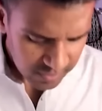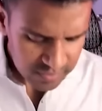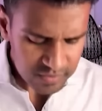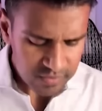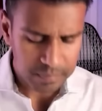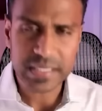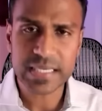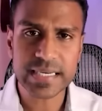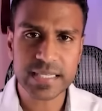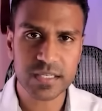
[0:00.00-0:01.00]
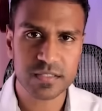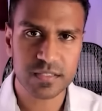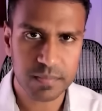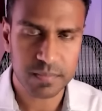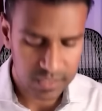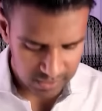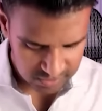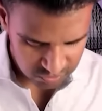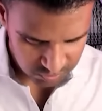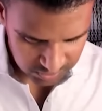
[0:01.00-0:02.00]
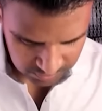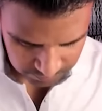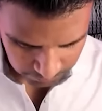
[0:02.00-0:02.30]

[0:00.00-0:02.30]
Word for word: This is a meaningless statement as it's written.